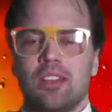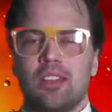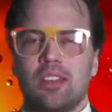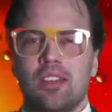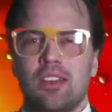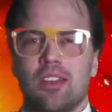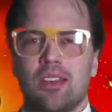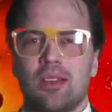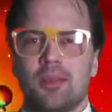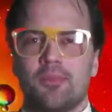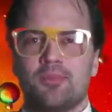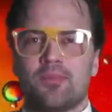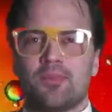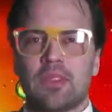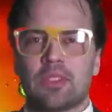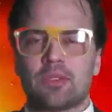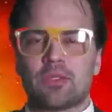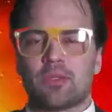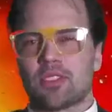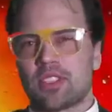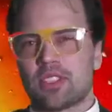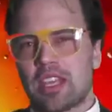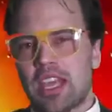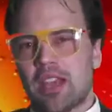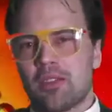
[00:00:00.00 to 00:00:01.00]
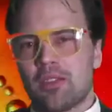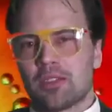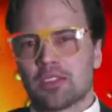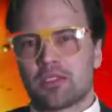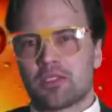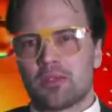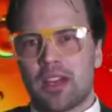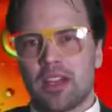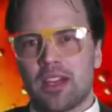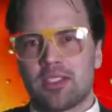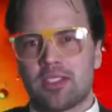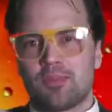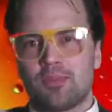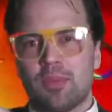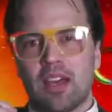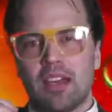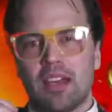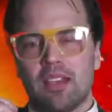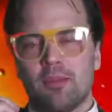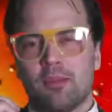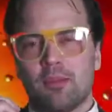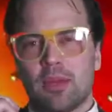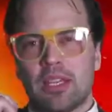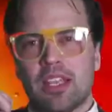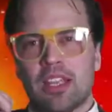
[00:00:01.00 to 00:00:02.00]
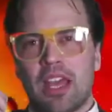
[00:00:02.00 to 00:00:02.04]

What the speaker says: So it's characterized by an